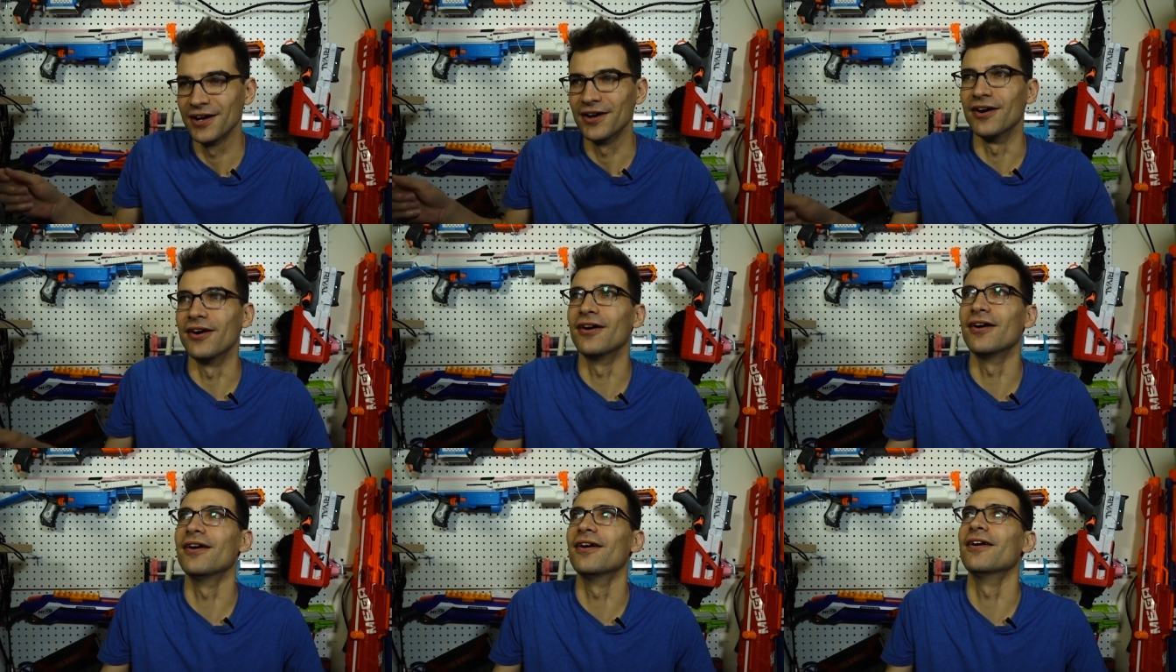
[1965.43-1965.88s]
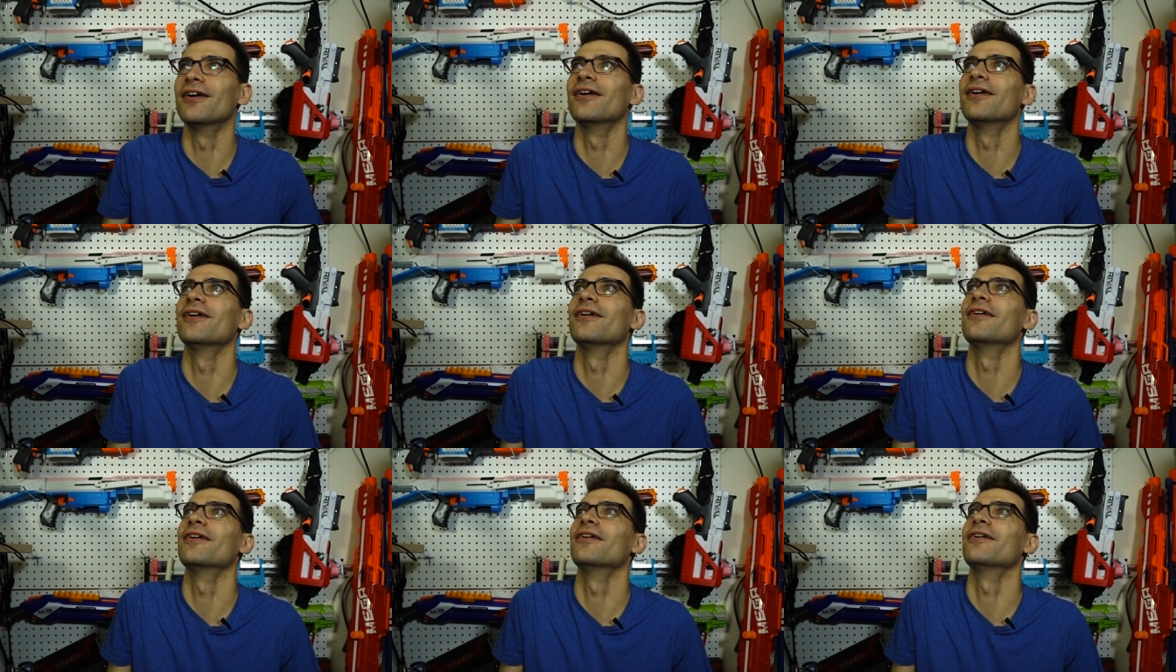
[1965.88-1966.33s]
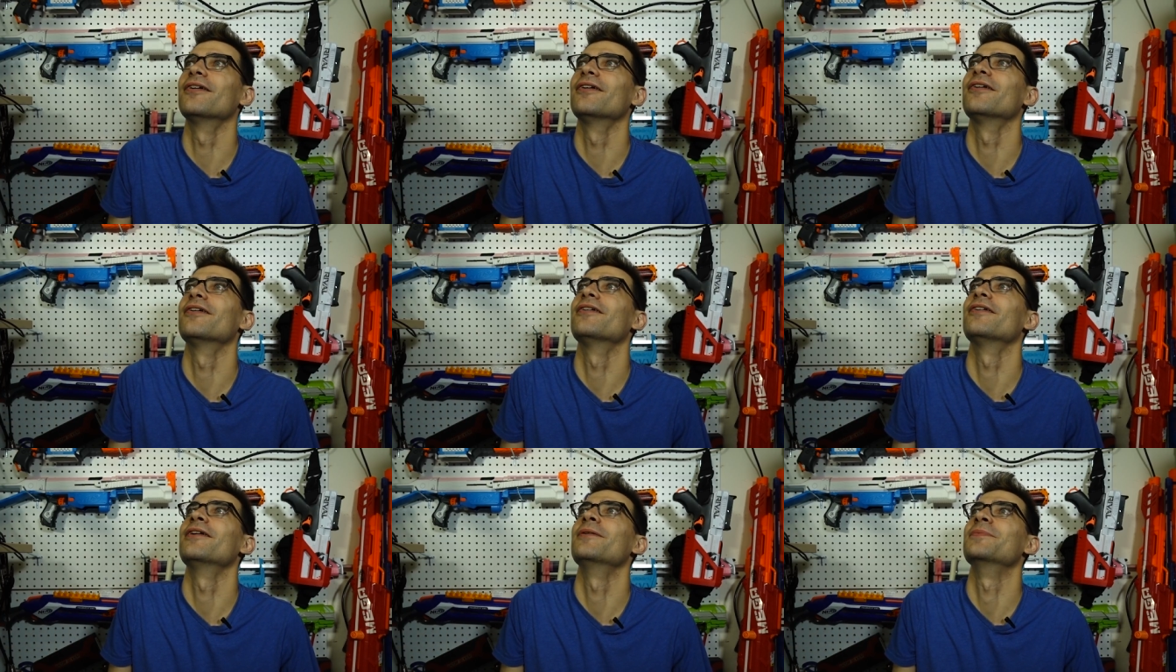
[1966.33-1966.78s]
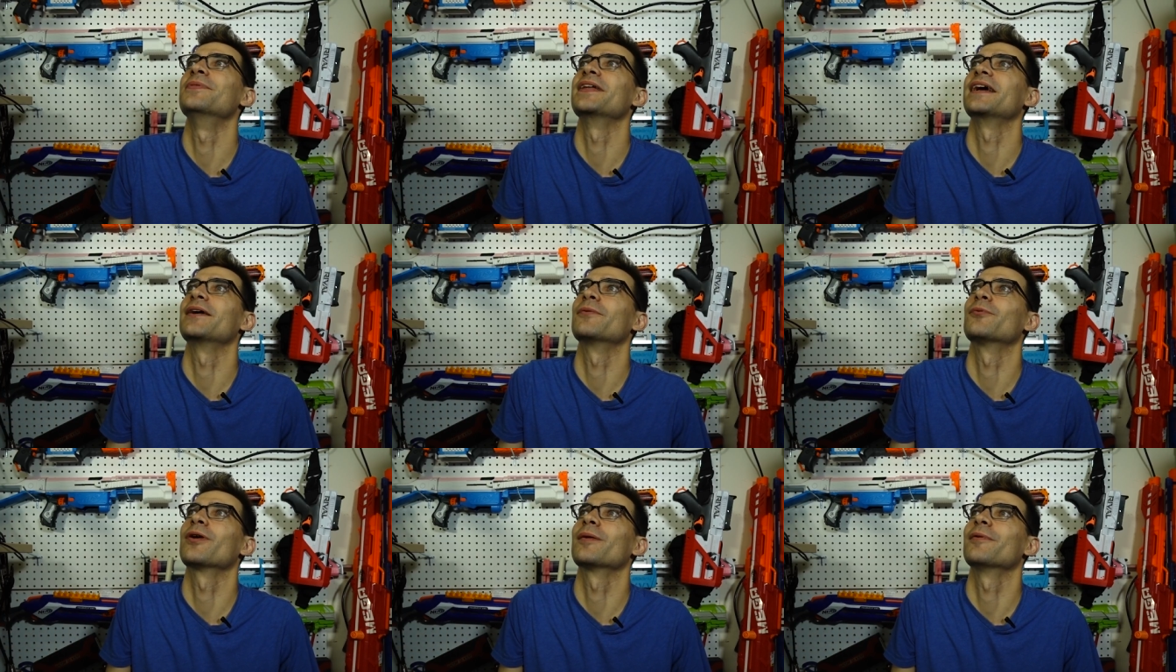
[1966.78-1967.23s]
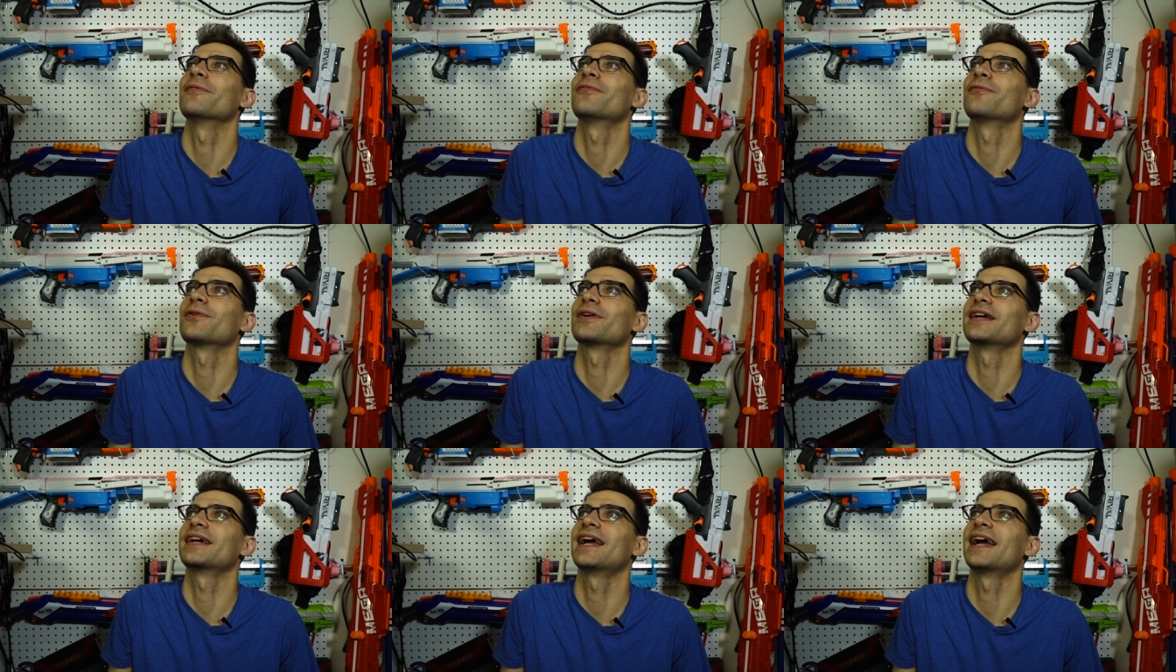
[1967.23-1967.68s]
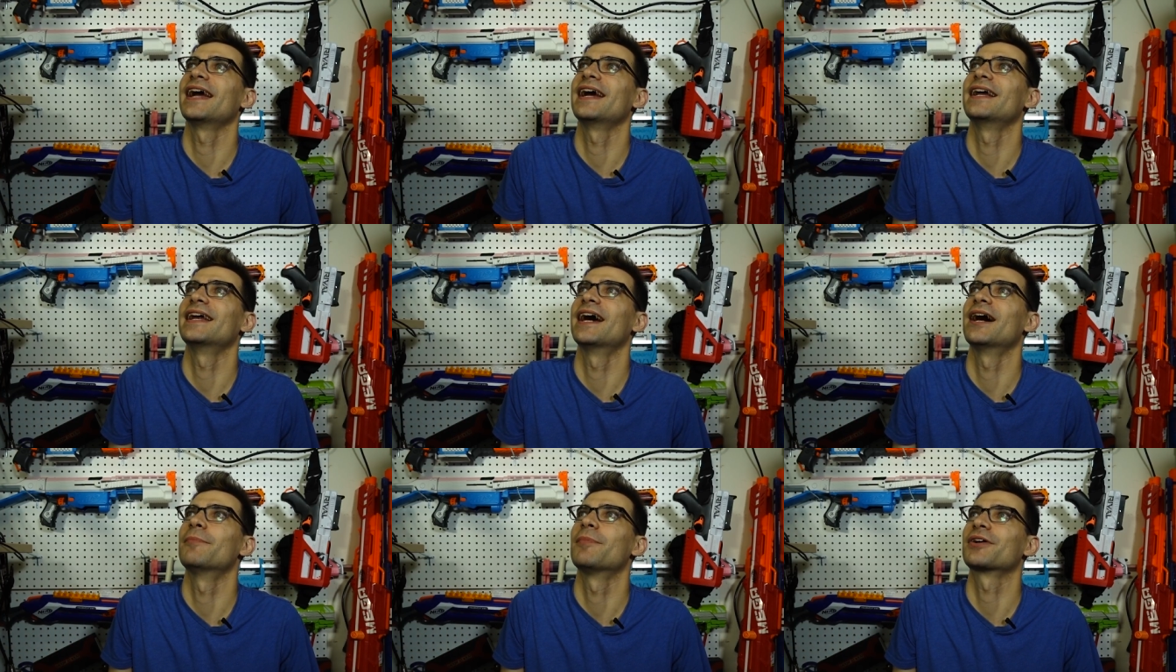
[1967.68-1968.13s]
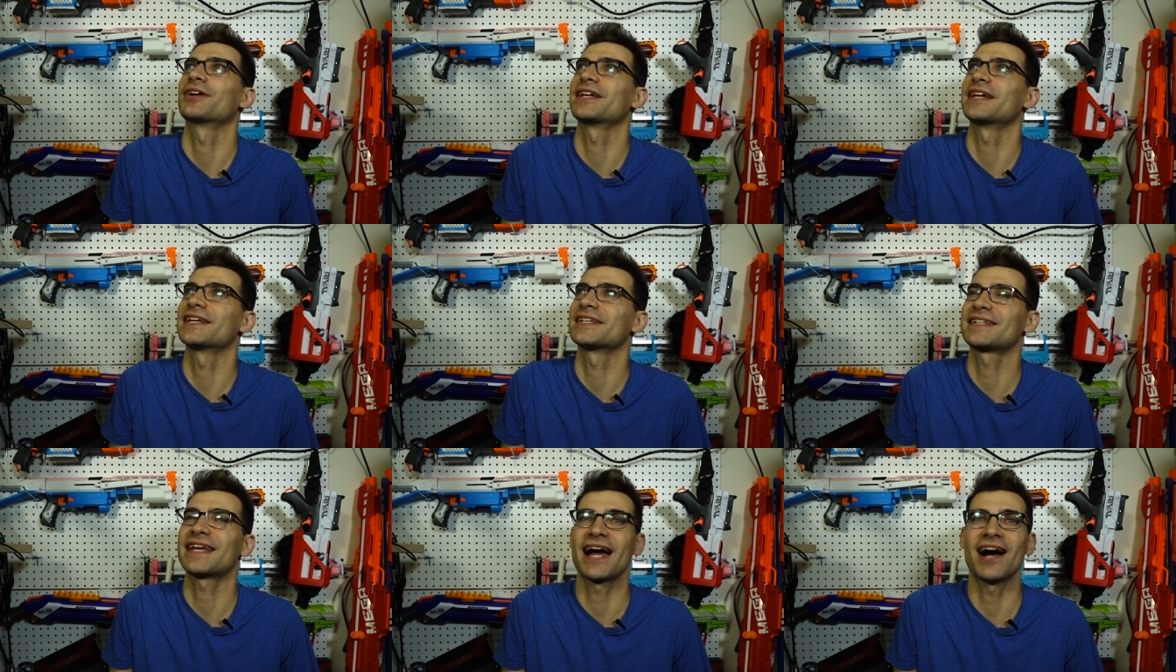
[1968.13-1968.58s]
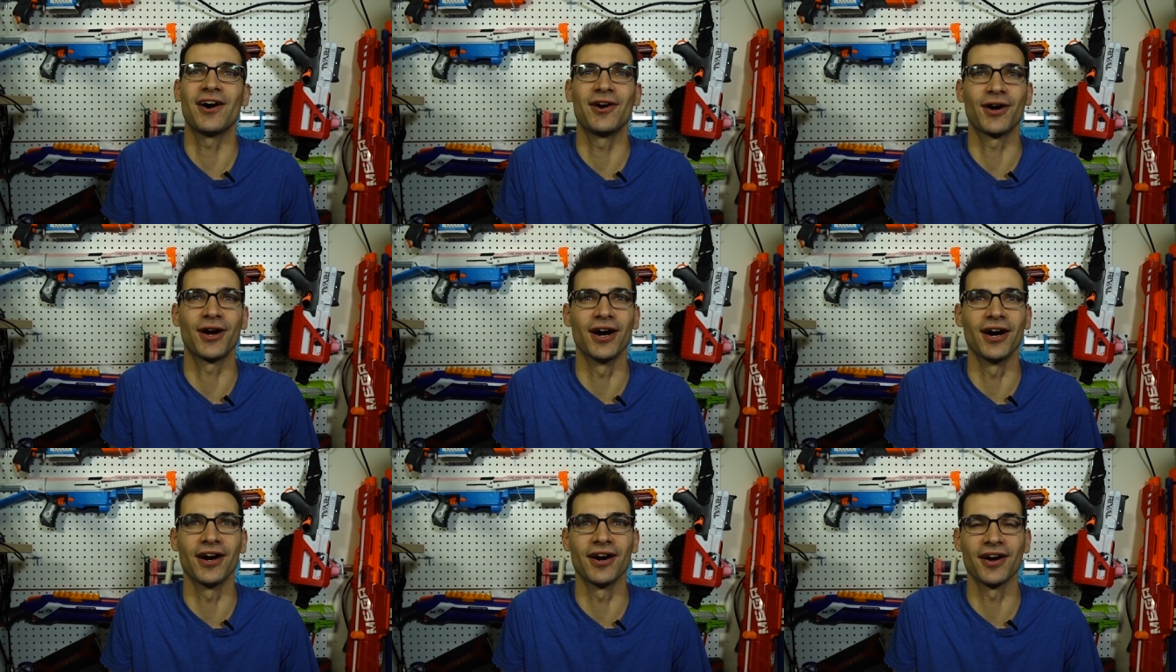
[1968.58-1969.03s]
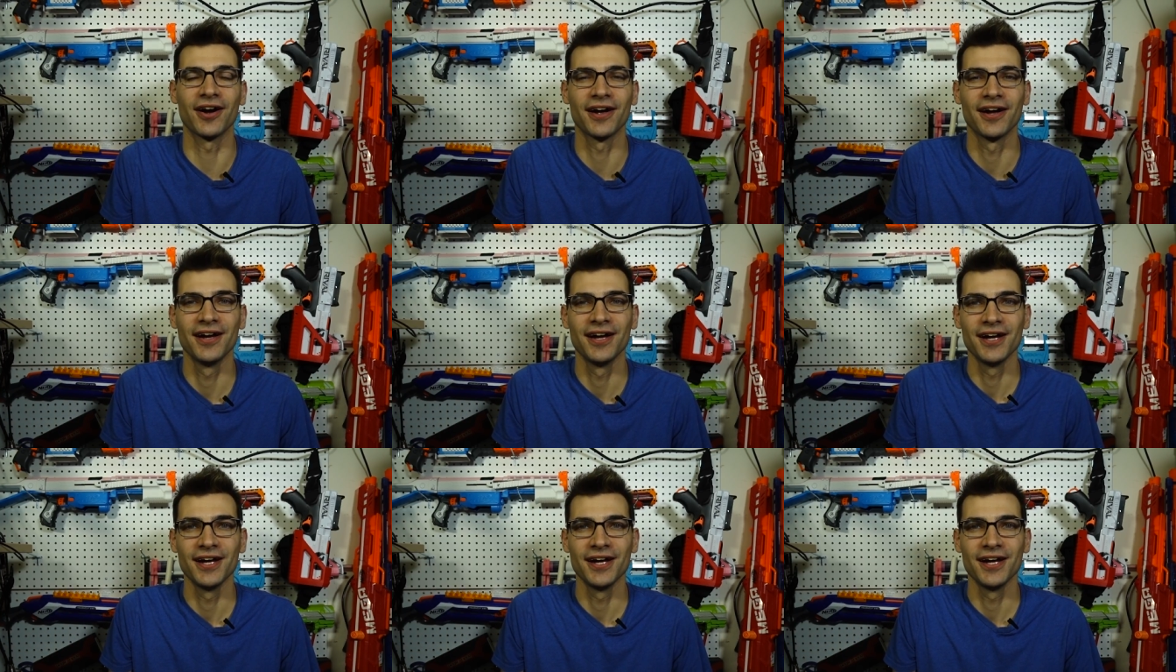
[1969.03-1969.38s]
oh i'm thinking we're on a 40k now marnius calgar